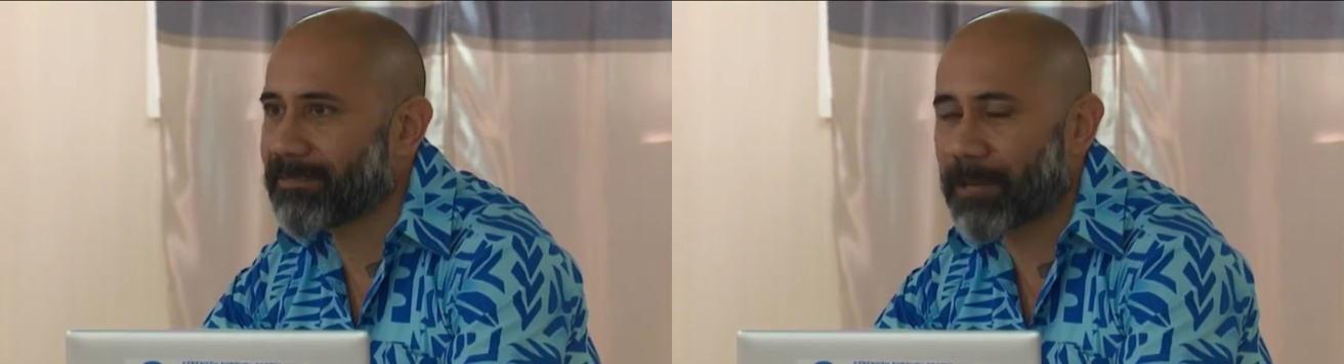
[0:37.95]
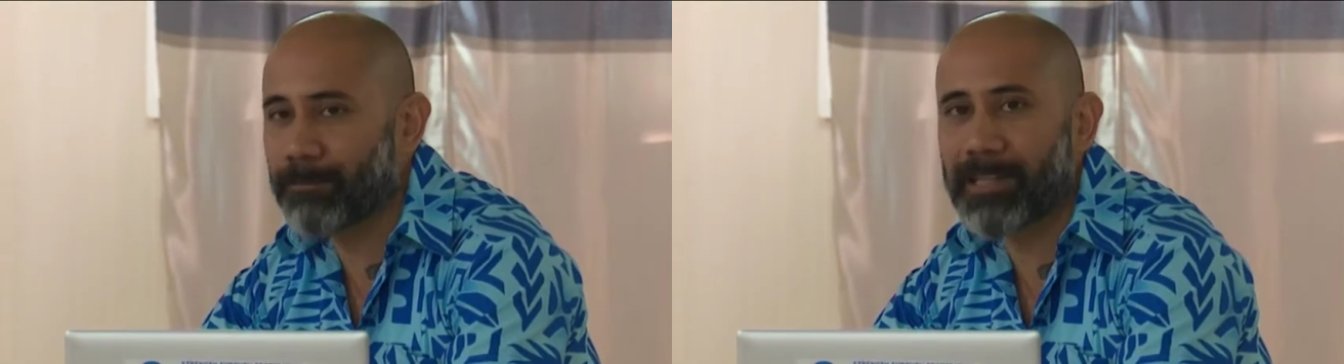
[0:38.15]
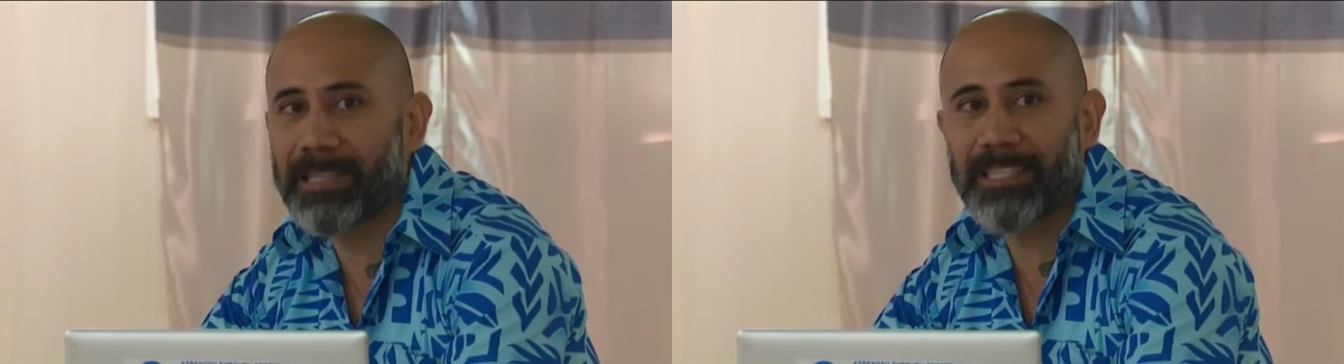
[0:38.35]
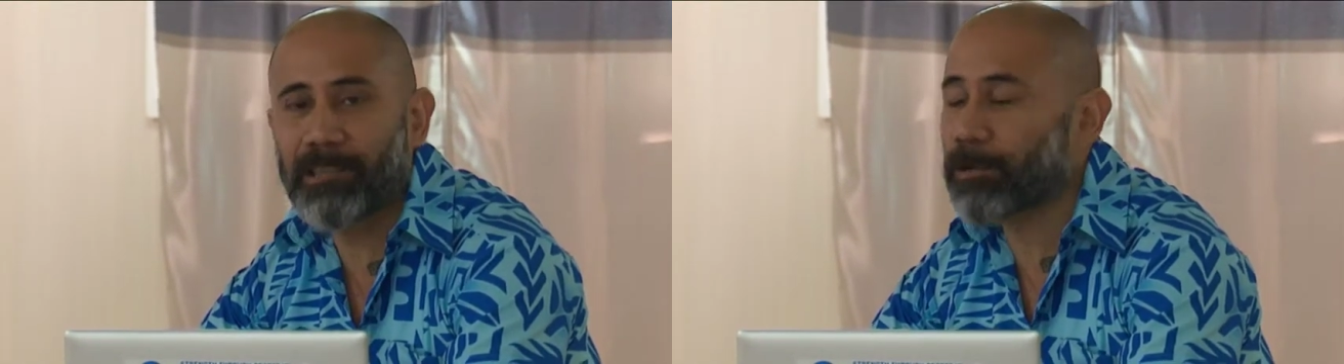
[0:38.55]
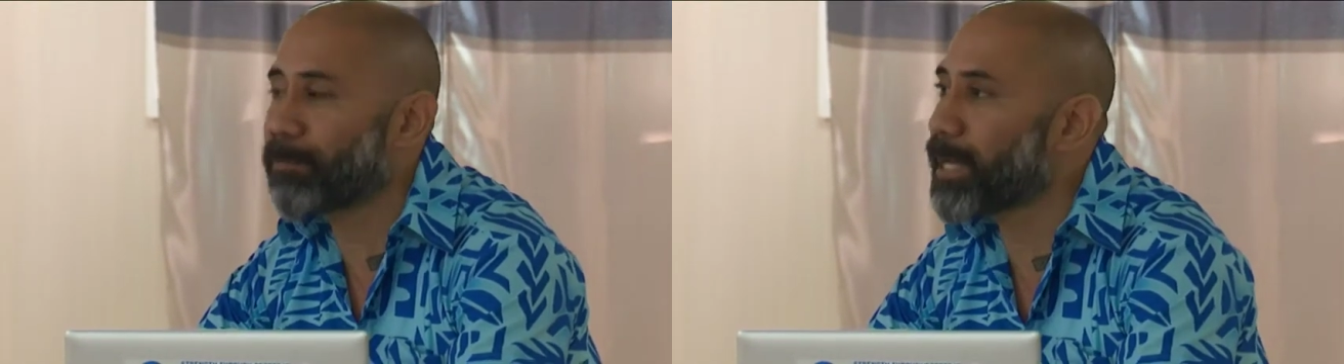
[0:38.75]
ability or
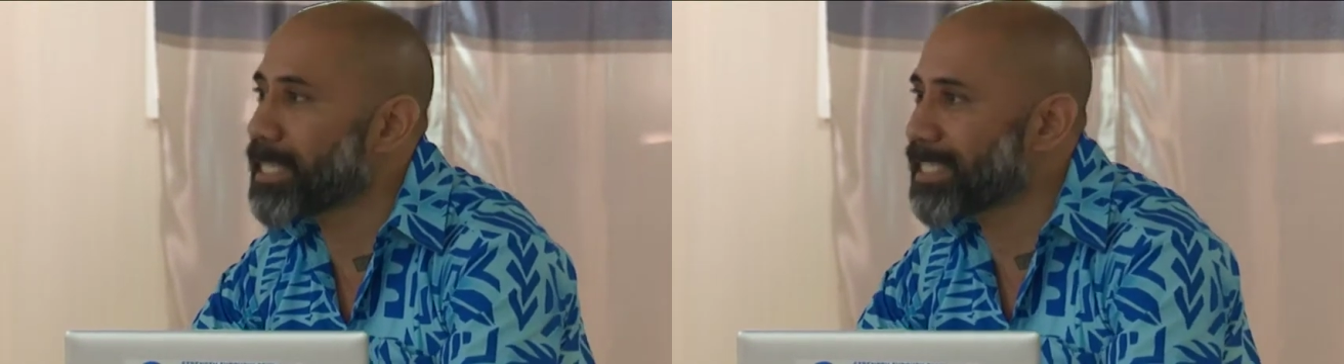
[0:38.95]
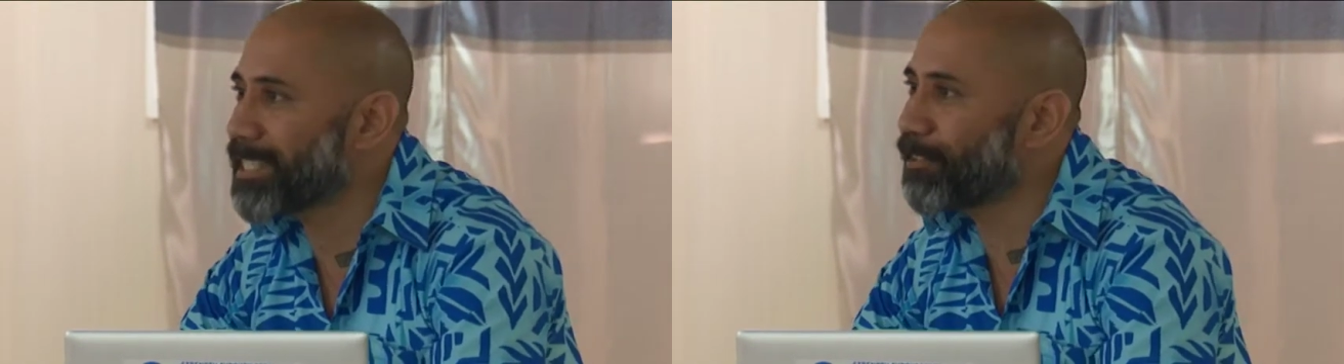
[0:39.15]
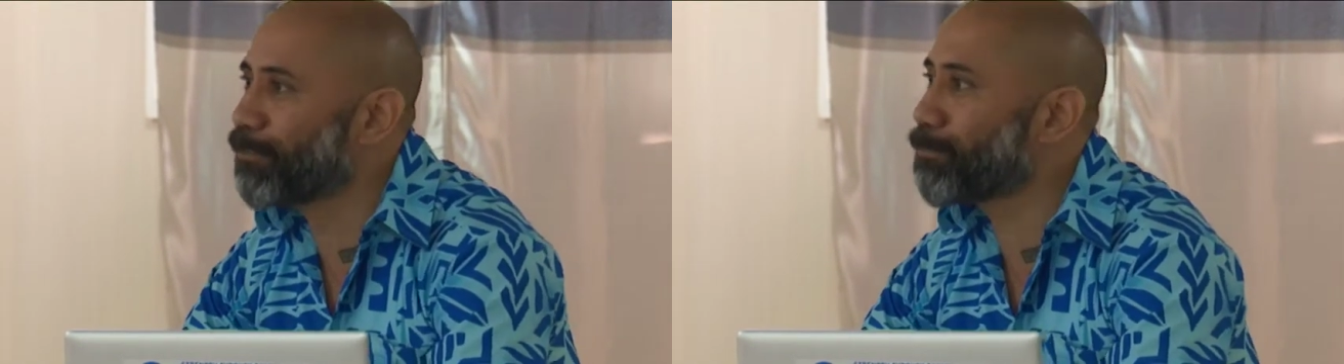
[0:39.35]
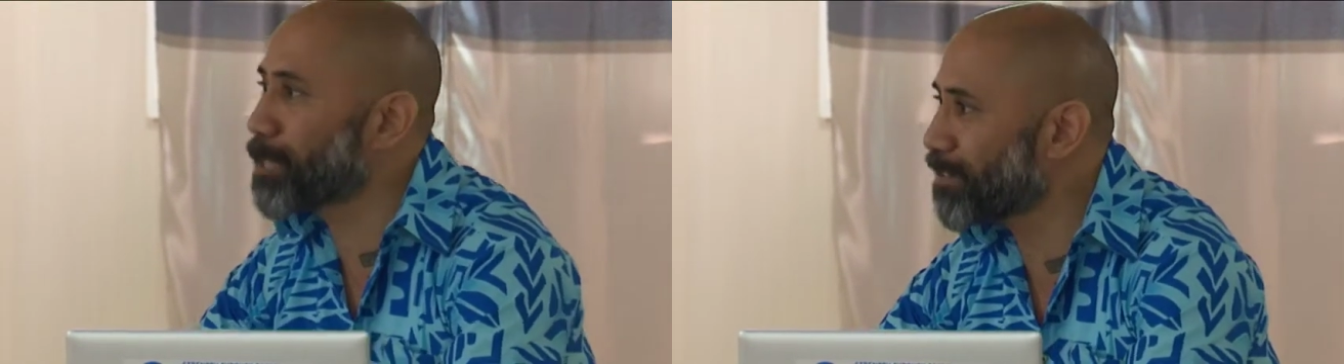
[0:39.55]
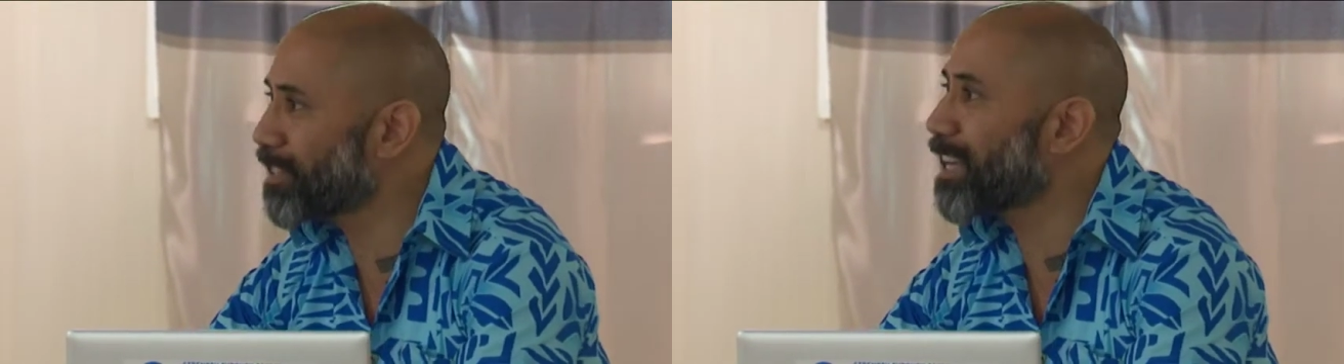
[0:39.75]
capacity of
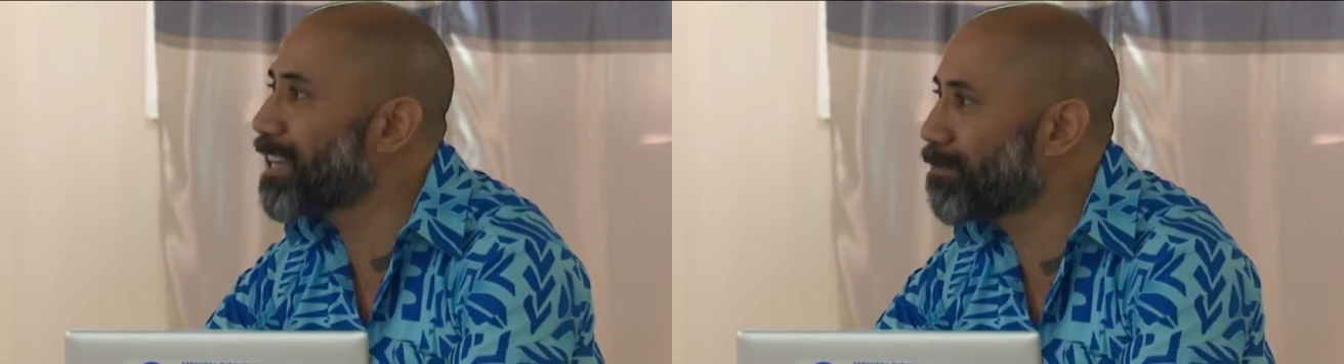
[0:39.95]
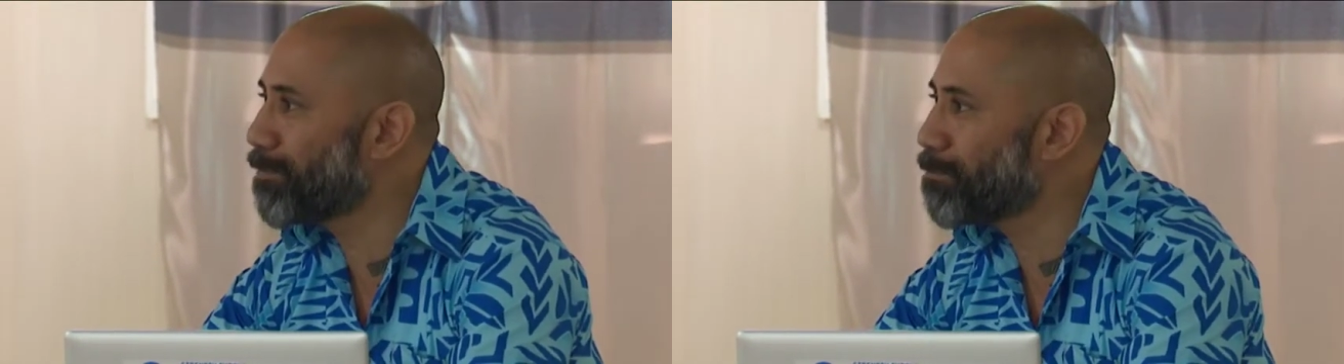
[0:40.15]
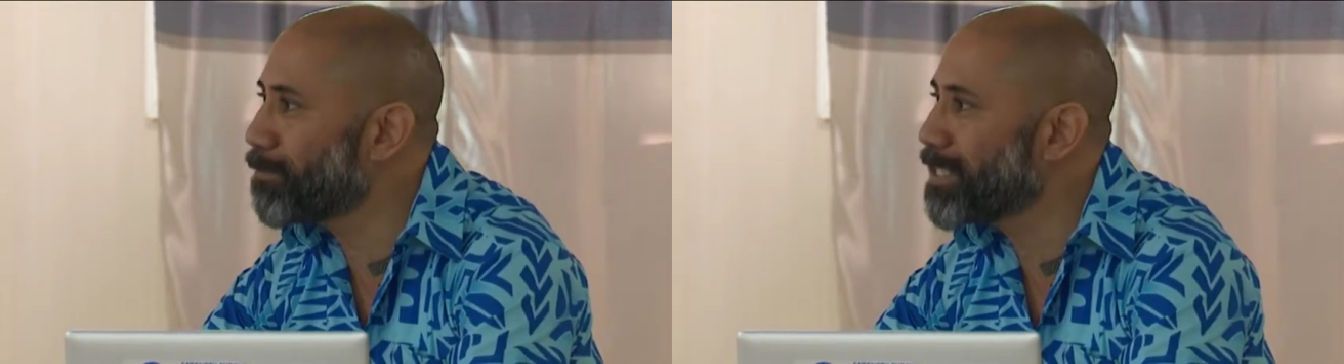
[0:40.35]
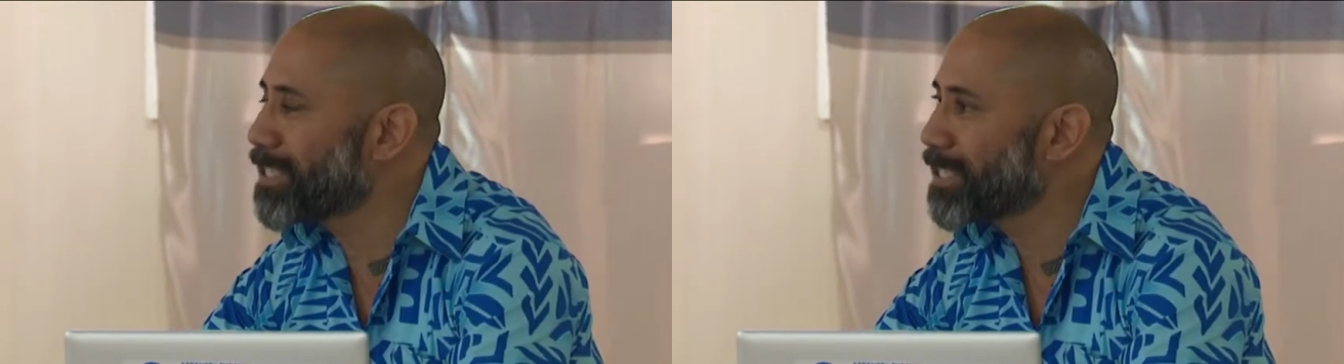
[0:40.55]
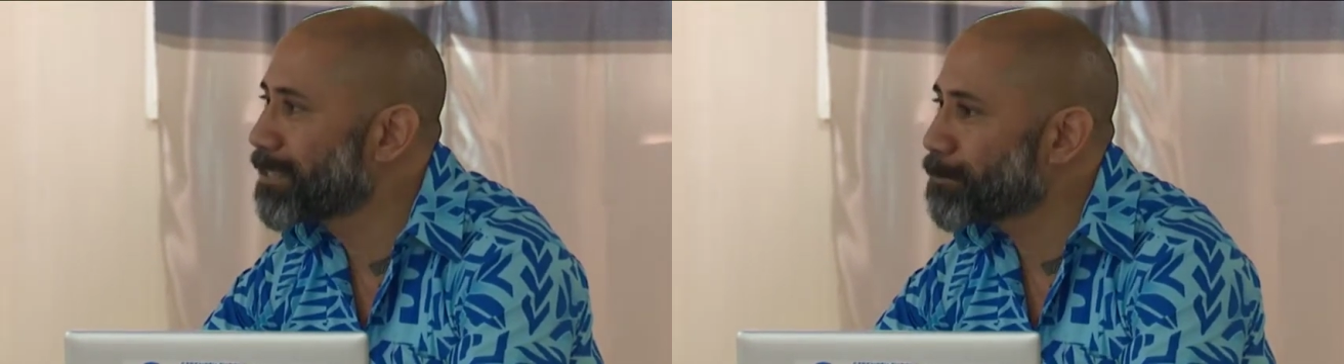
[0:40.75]
Pacific Island members